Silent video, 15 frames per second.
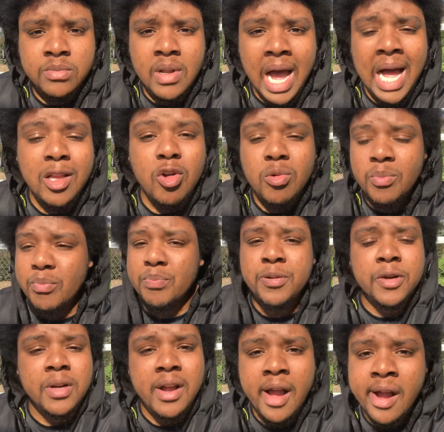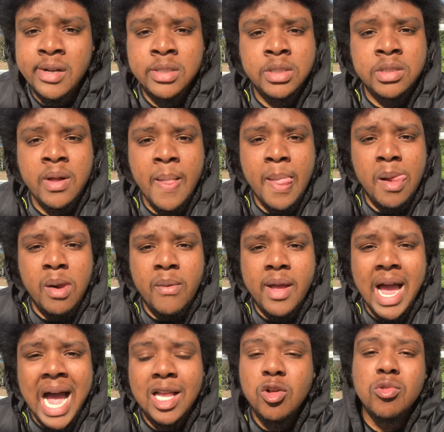I know
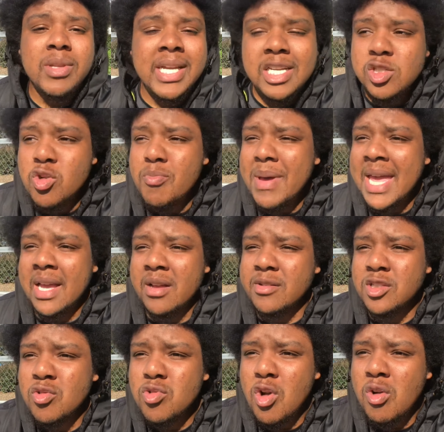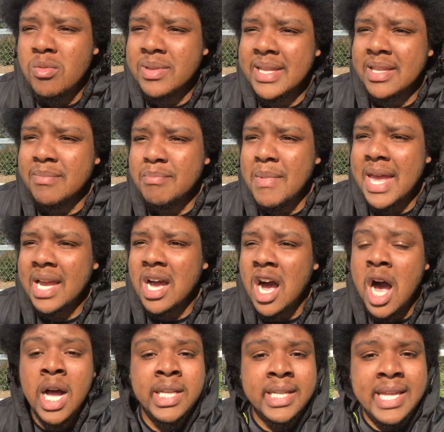niggas who make
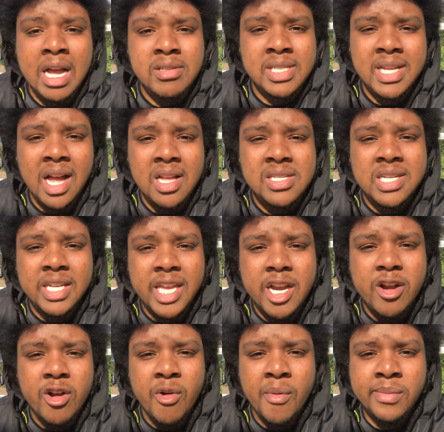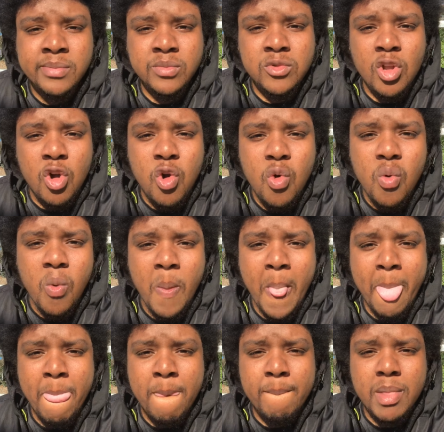$100,000 a year who
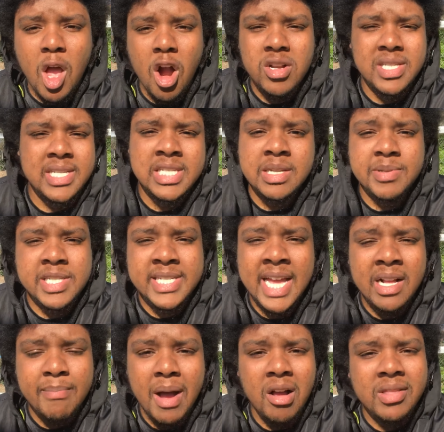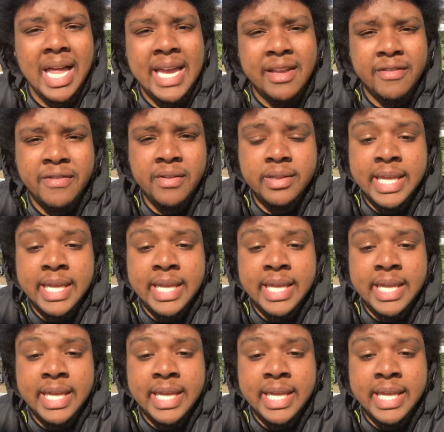are just upset about life.